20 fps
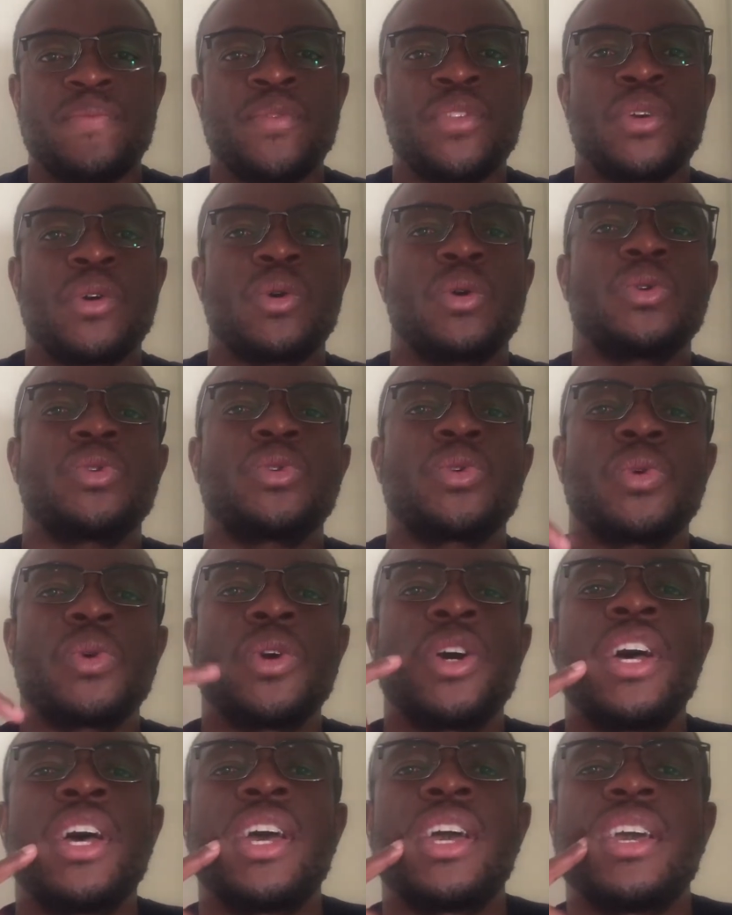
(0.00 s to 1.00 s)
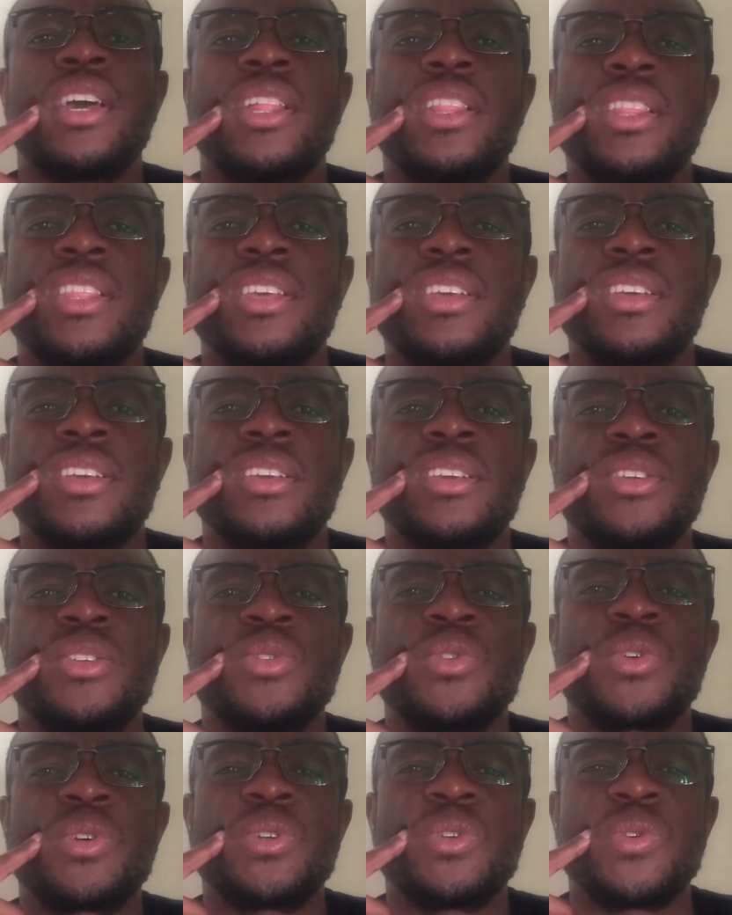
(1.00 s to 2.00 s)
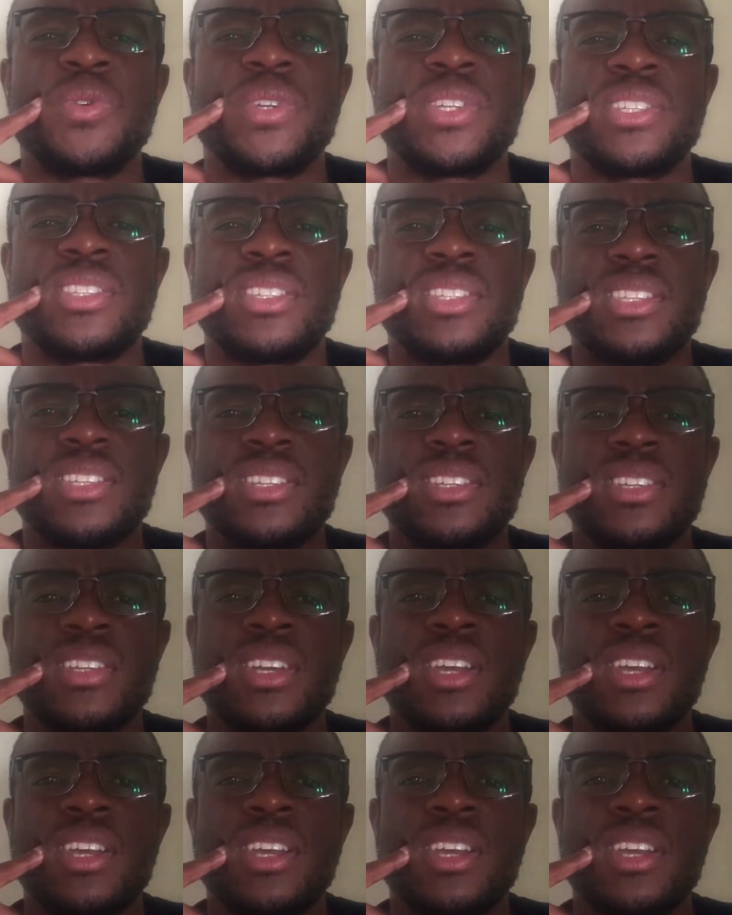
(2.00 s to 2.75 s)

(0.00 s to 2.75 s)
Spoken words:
Also, in the Euro USD,